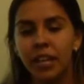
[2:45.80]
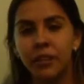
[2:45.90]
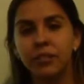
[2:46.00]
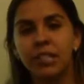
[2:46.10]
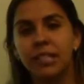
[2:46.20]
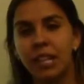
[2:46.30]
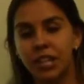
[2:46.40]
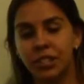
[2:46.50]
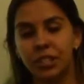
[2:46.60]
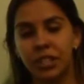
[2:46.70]
nouns as an
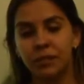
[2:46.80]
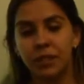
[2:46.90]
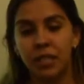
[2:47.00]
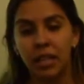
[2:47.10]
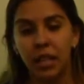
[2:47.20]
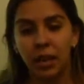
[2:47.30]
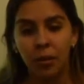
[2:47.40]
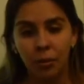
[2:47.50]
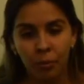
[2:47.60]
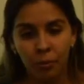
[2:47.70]
adjectives.
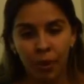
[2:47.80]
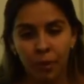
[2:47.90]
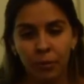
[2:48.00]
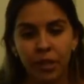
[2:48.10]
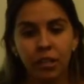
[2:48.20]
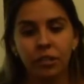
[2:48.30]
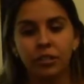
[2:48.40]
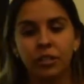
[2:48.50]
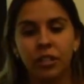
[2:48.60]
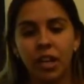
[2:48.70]
When we
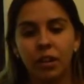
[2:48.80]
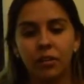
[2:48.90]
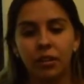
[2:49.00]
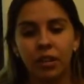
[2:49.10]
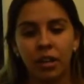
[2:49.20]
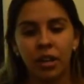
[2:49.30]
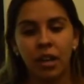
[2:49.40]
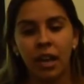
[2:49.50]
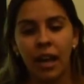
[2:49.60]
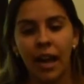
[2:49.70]
use a noun
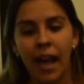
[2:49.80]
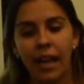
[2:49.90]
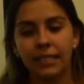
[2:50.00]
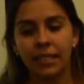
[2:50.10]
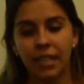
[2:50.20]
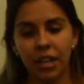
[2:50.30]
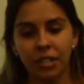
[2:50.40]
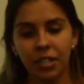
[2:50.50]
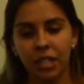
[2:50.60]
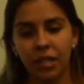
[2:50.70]
as an
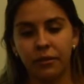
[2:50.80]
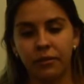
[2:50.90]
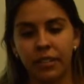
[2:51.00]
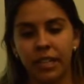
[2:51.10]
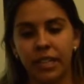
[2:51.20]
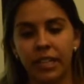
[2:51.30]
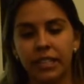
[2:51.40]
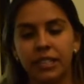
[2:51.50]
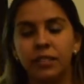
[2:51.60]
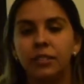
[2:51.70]
adjective, it
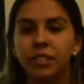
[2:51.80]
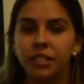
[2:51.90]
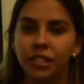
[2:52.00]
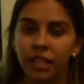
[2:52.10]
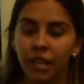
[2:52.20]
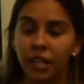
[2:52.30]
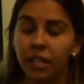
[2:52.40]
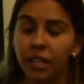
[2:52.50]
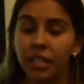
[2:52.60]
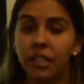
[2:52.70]
is
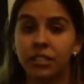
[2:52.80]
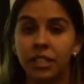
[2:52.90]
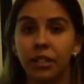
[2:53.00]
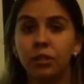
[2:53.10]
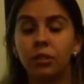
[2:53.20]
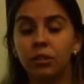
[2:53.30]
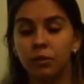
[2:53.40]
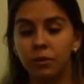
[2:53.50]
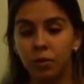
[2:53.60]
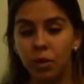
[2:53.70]
in a singular
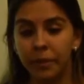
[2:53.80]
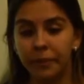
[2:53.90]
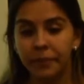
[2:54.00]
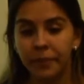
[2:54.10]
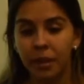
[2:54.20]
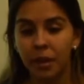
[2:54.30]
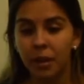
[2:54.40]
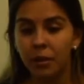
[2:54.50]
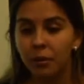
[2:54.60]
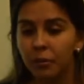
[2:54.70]
form.
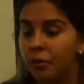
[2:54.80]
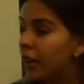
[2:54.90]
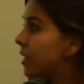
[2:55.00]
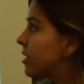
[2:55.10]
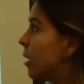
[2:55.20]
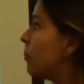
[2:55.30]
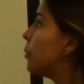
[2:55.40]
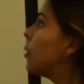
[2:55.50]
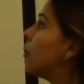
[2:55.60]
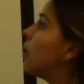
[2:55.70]
For
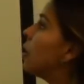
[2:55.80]
example,